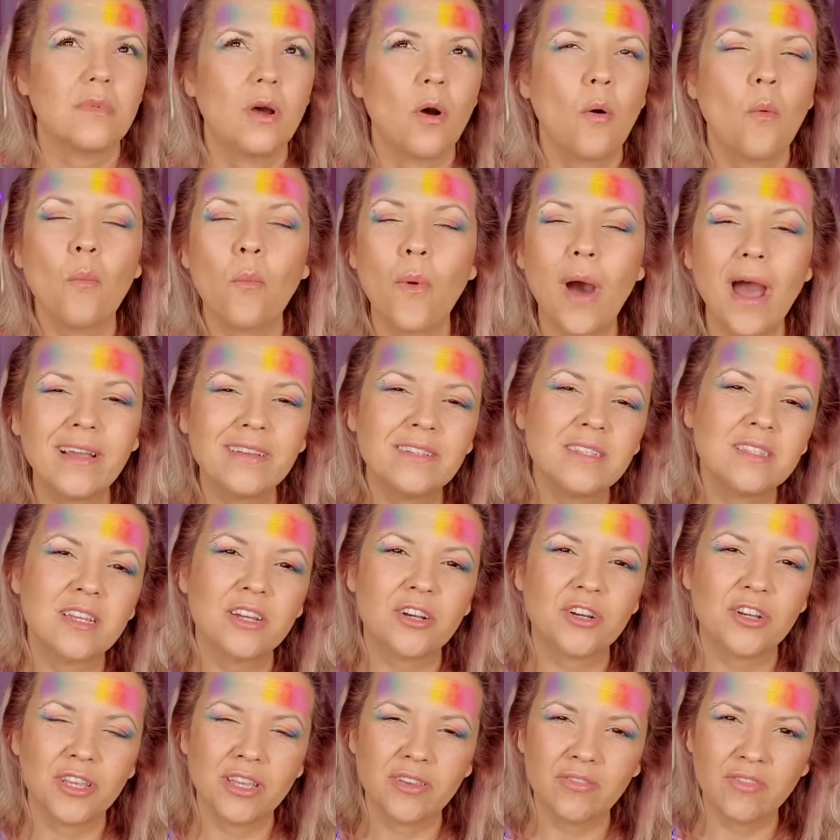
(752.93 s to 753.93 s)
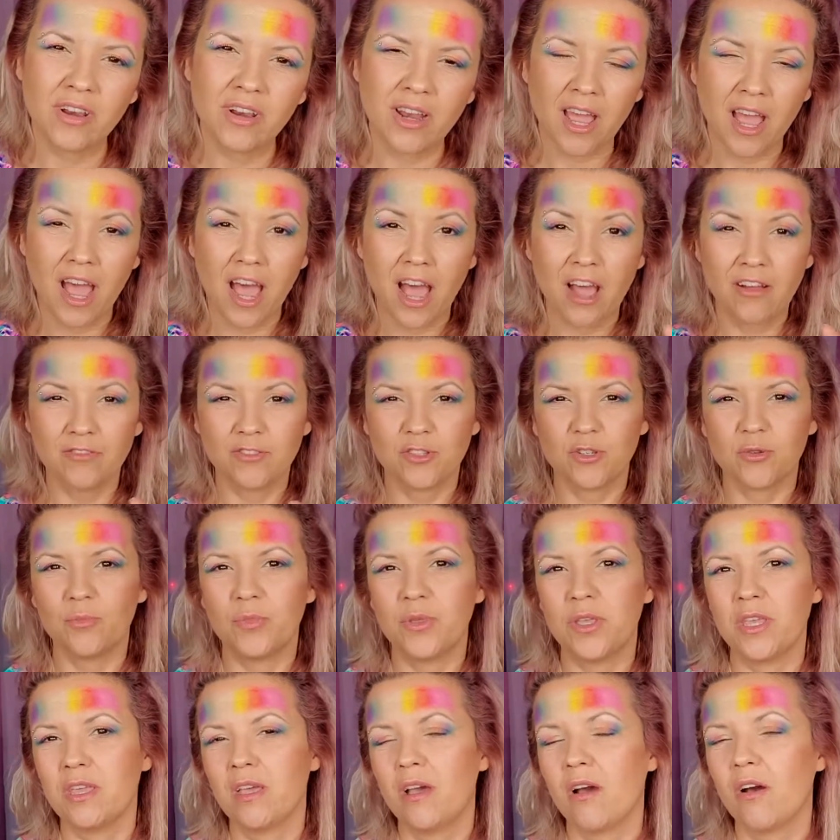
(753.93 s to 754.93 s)
Why does there even have to
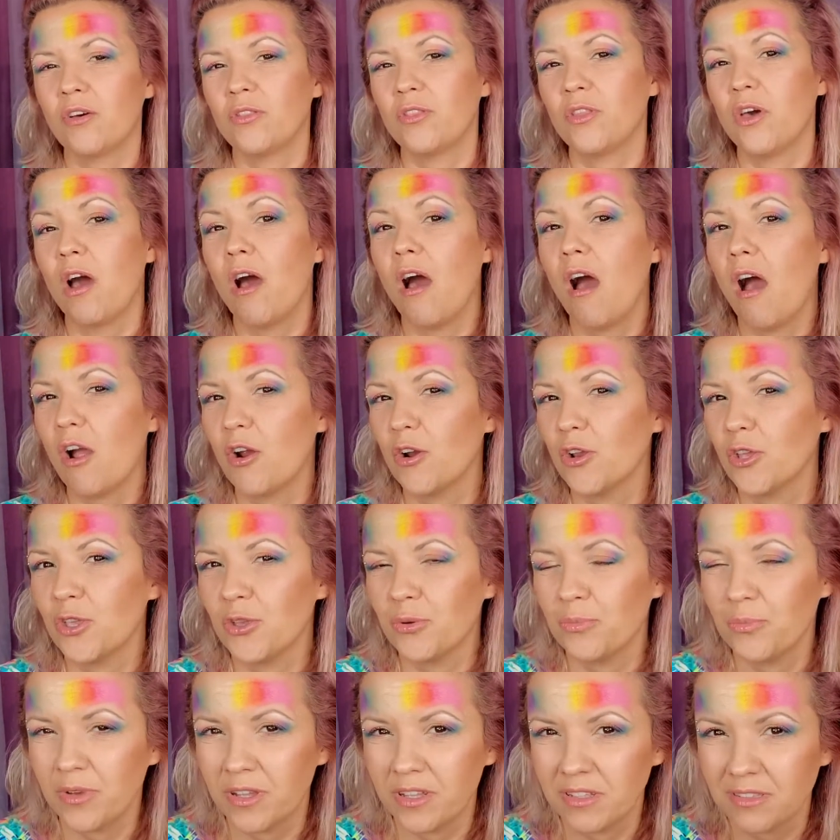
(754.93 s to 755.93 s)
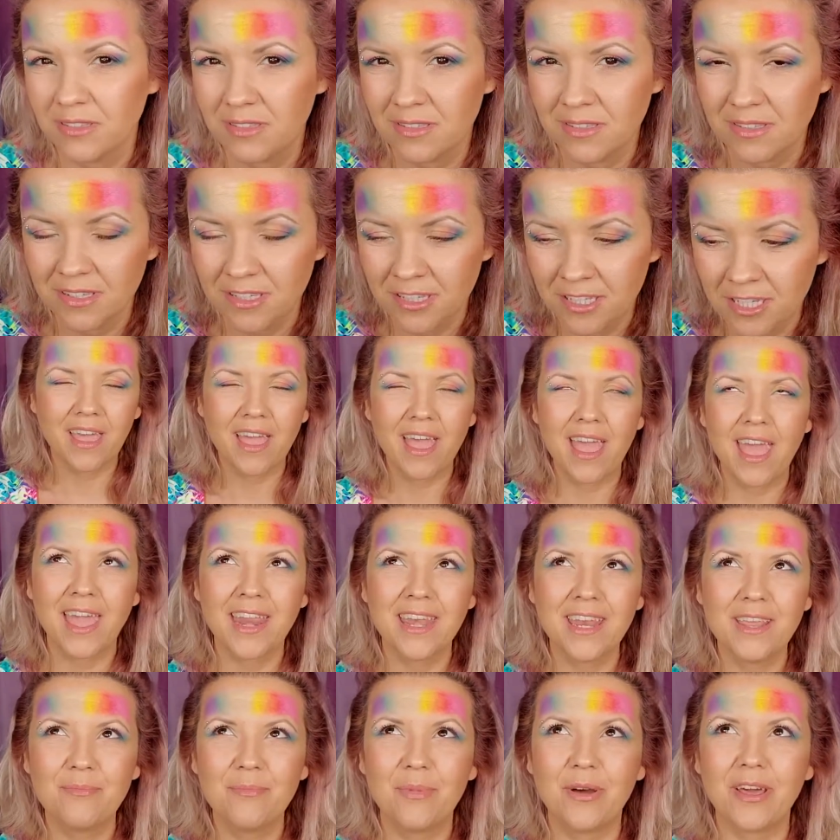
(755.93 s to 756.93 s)
be an argument?
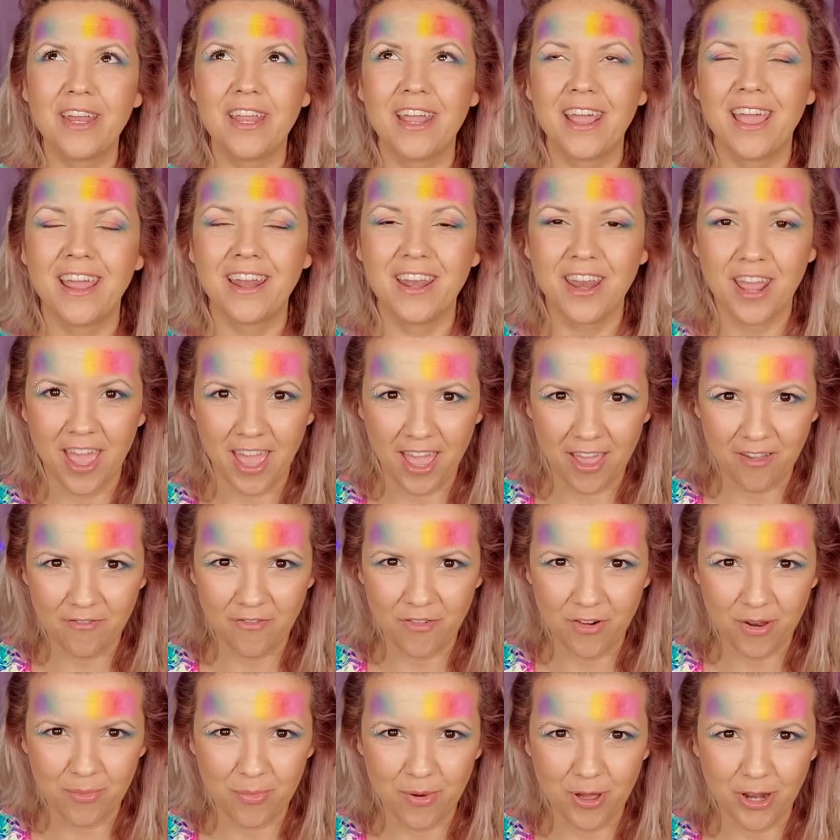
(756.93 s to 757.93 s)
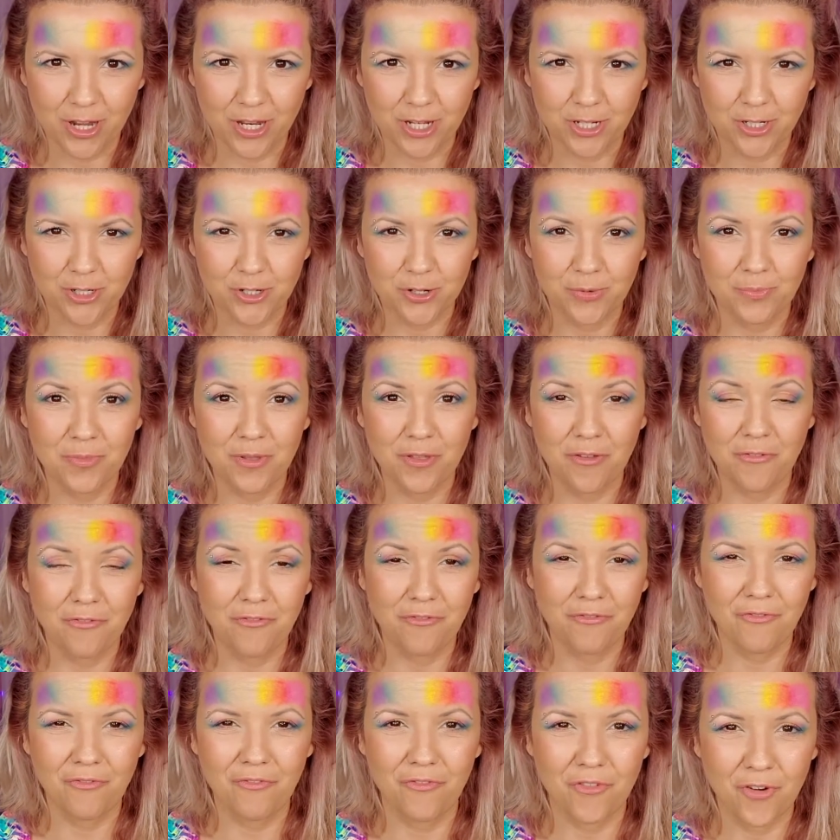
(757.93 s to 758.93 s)
Anybody and everybody should be
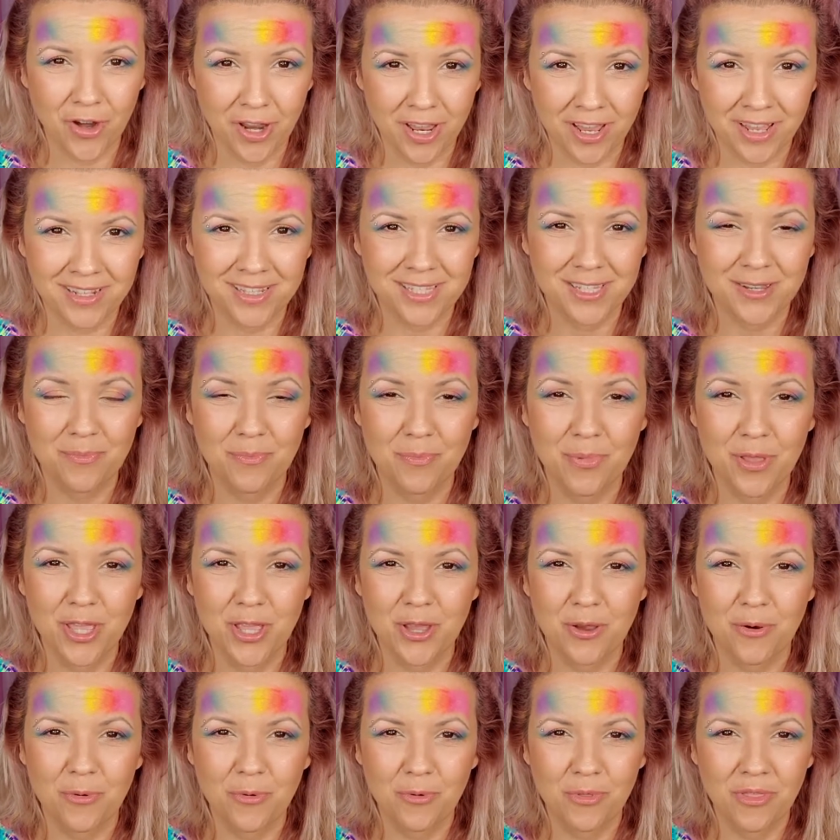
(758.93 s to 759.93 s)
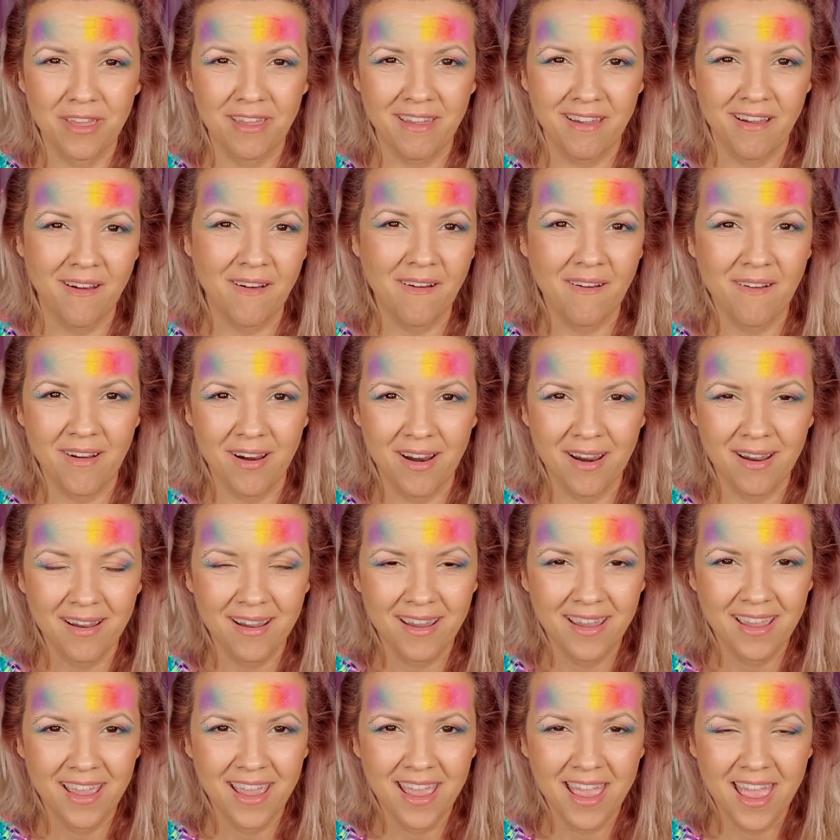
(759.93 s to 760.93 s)
free to be who they are,
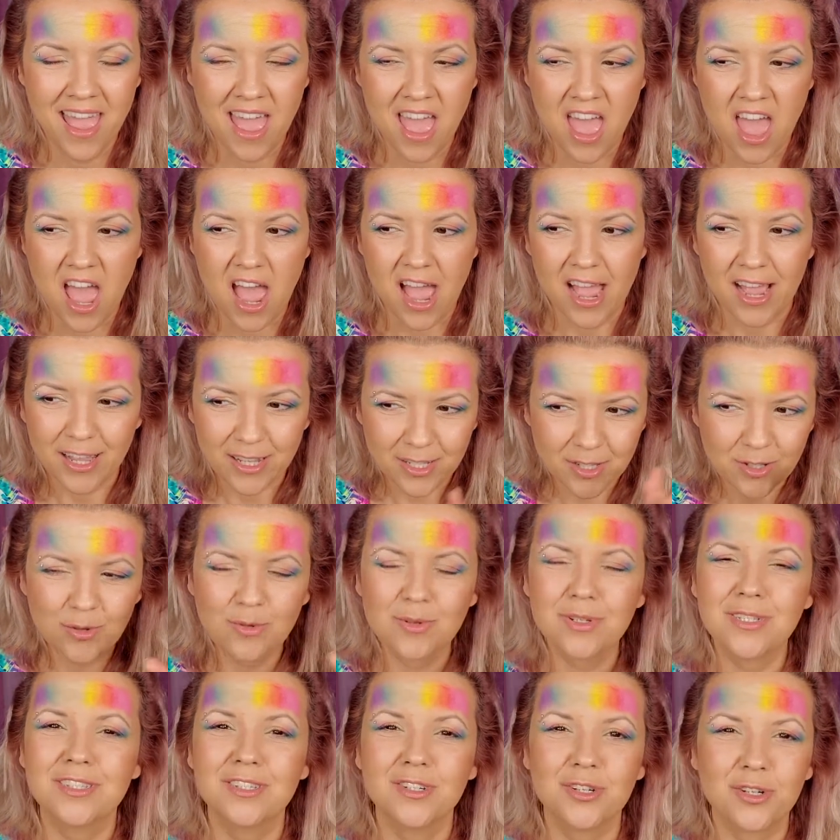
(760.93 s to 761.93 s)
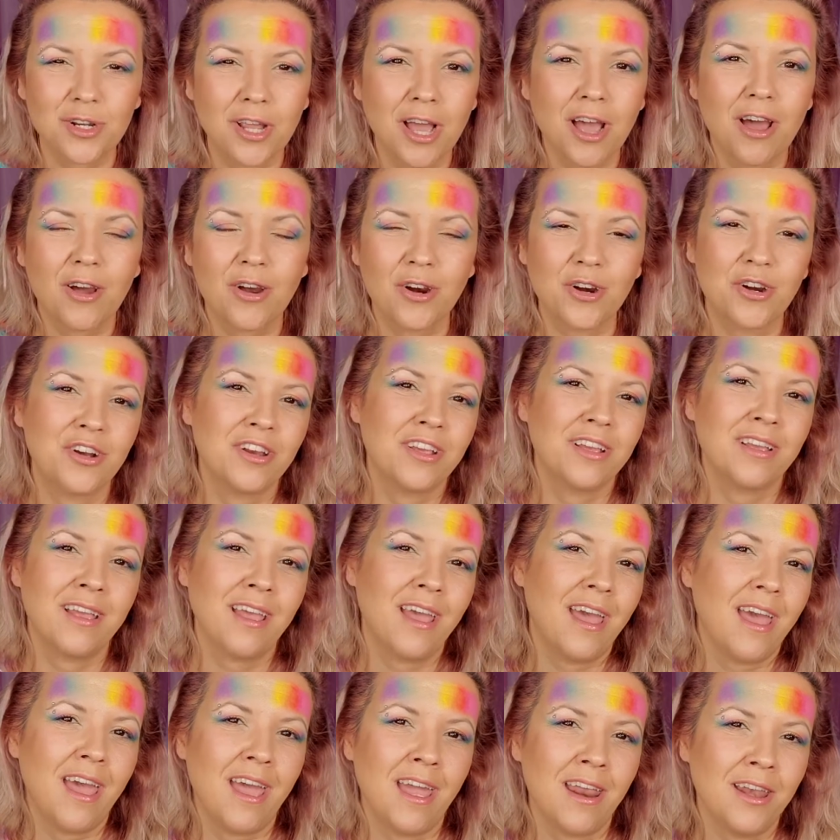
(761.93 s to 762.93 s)
as long as they're not hurting
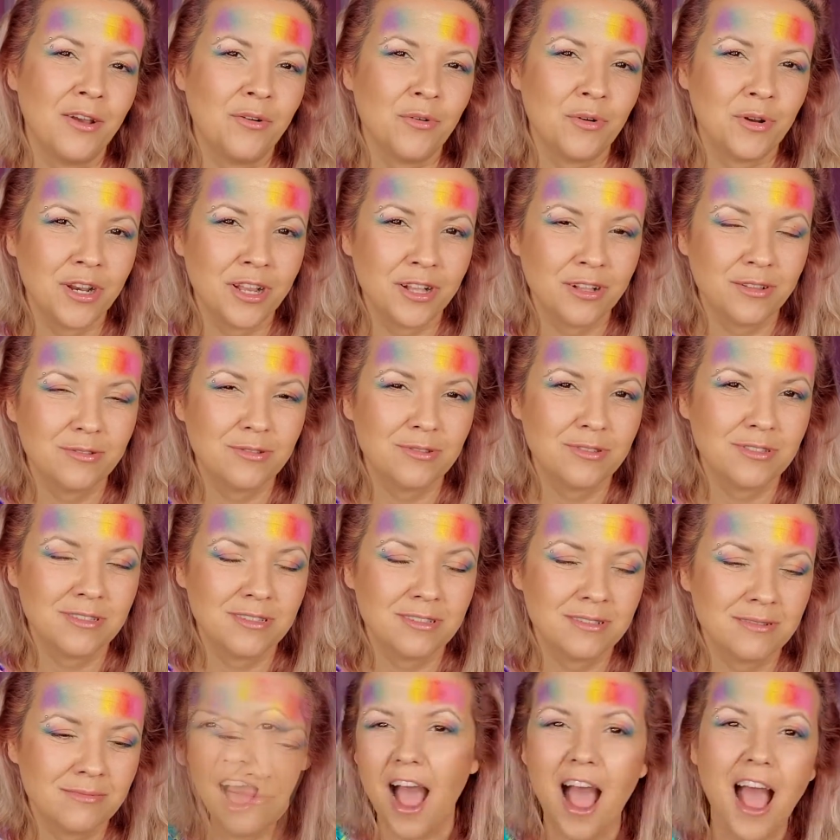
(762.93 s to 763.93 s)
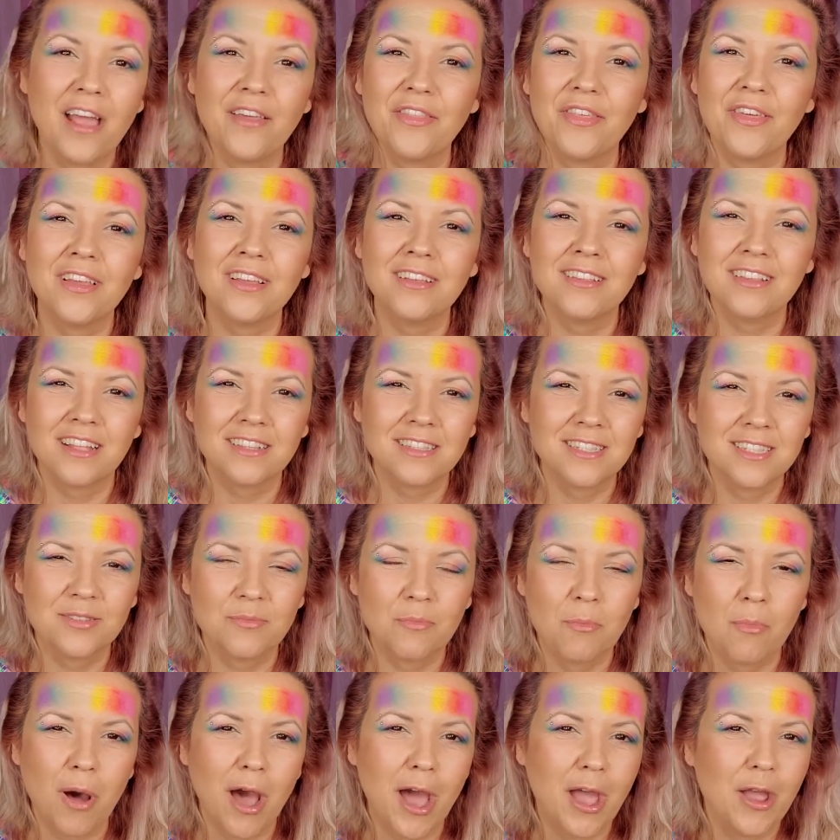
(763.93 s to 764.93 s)
anyone else. I think that's
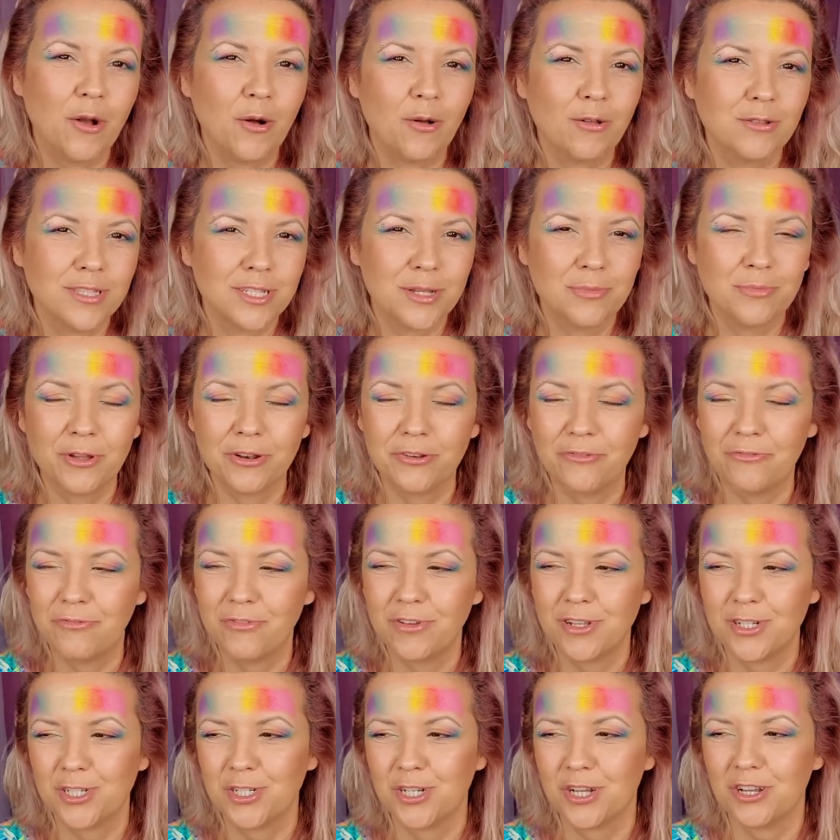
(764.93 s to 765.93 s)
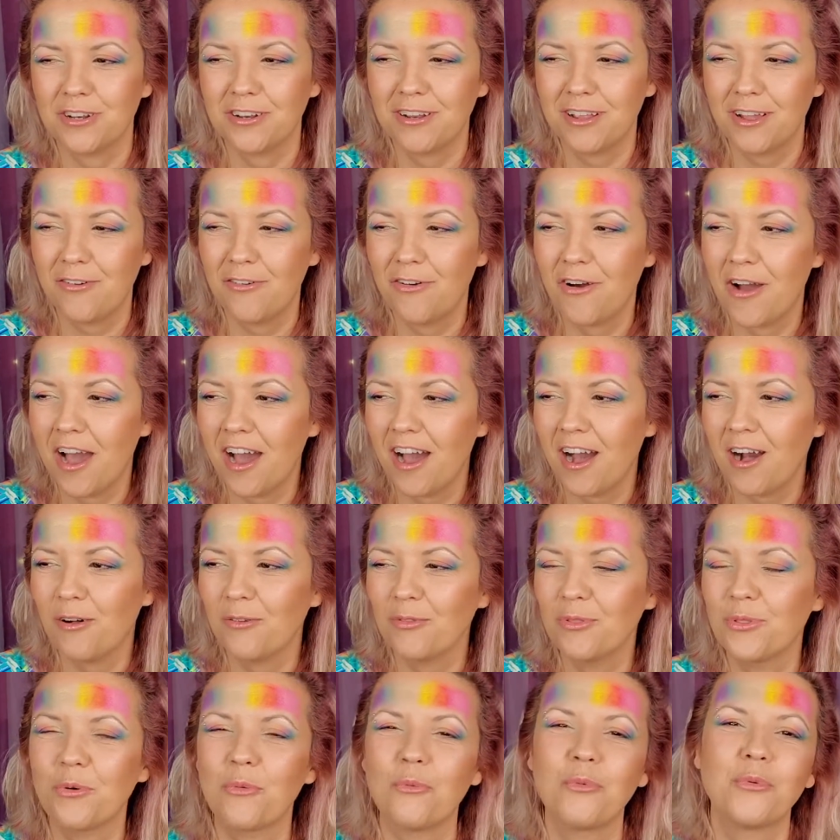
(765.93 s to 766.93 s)
my ultimate vision of how
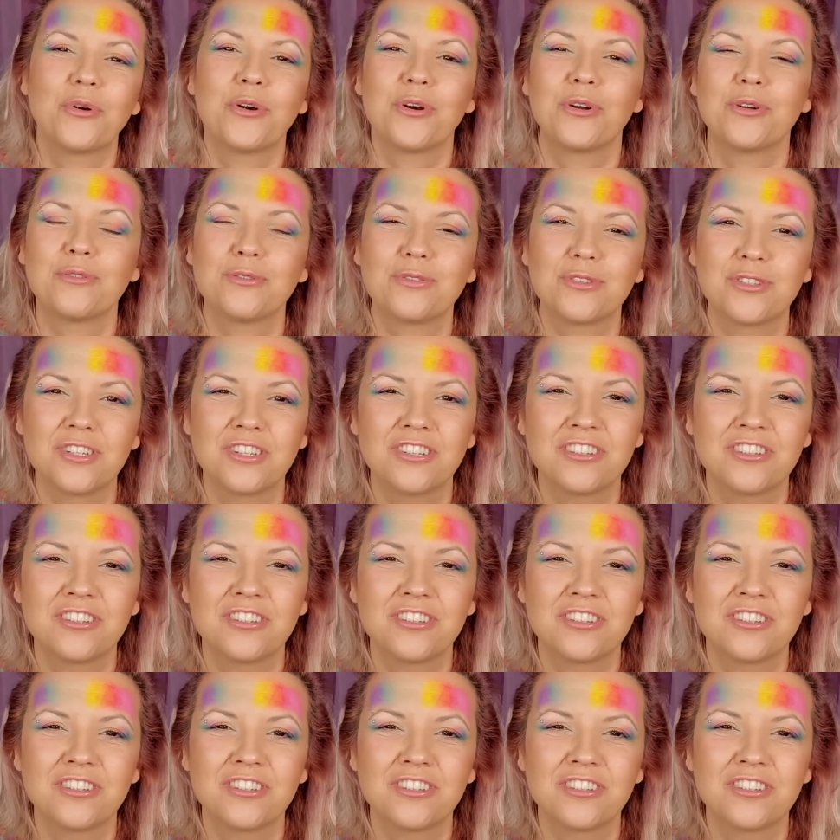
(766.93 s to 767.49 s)
the world